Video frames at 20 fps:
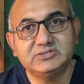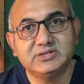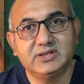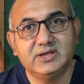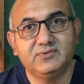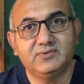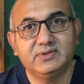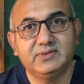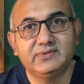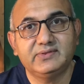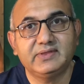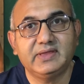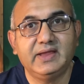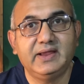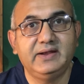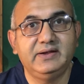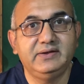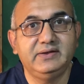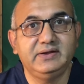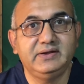levels
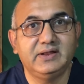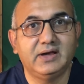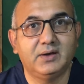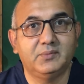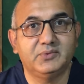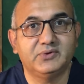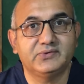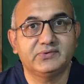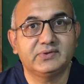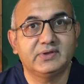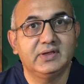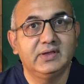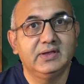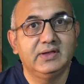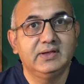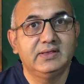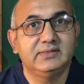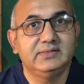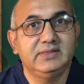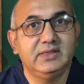and D-dimers,
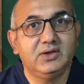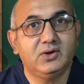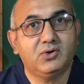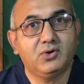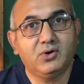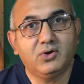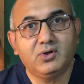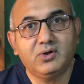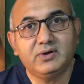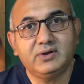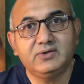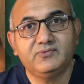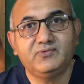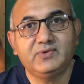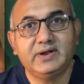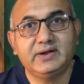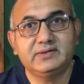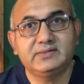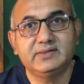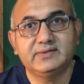they all
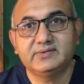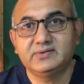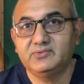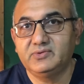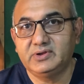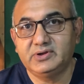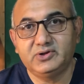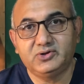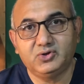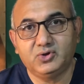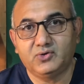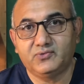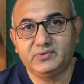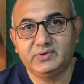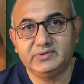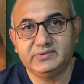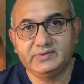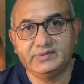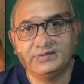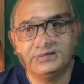reflect the severity of
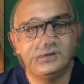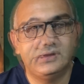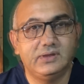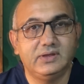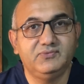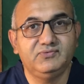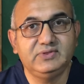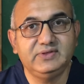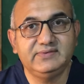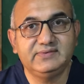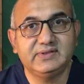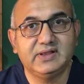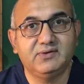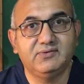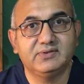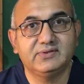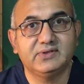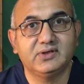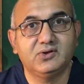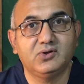disease. If these
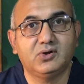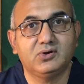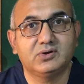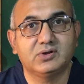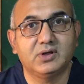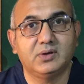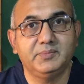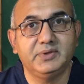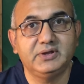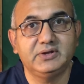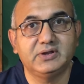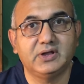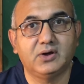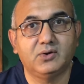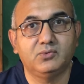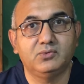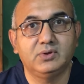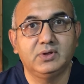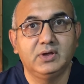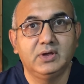levels are not coming
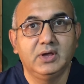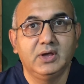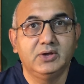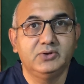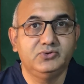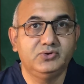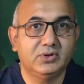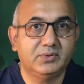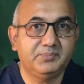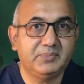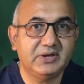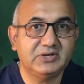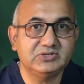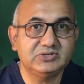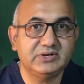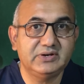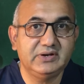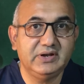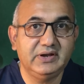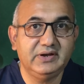down, your
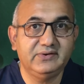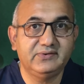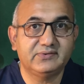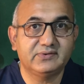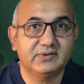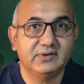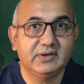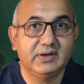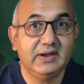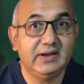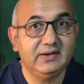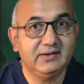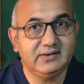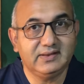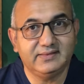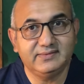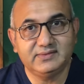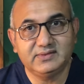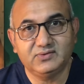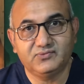patient needs
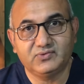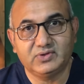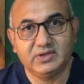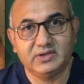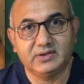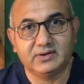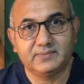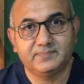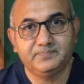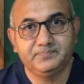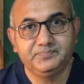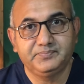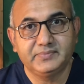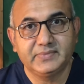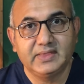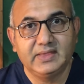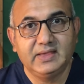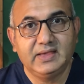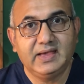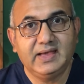intensive care,
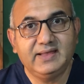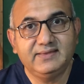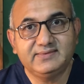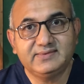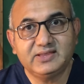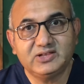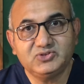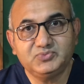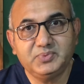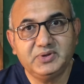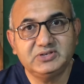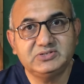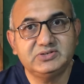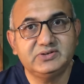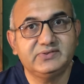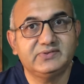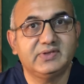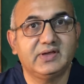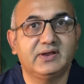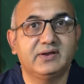as such
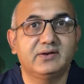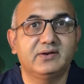patients are